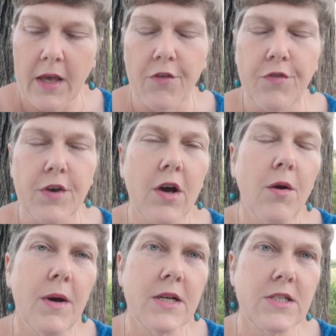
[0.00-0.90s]
If you go
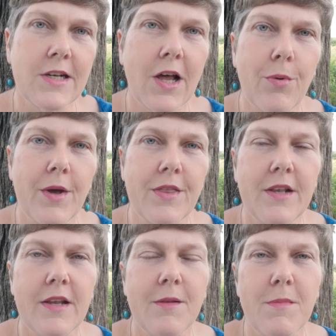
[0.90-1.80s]
much lower,
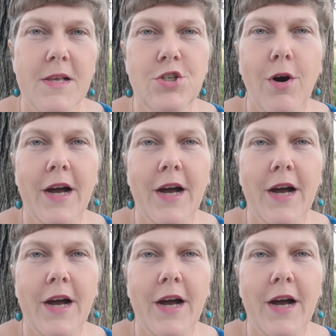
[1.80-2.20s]
then it means your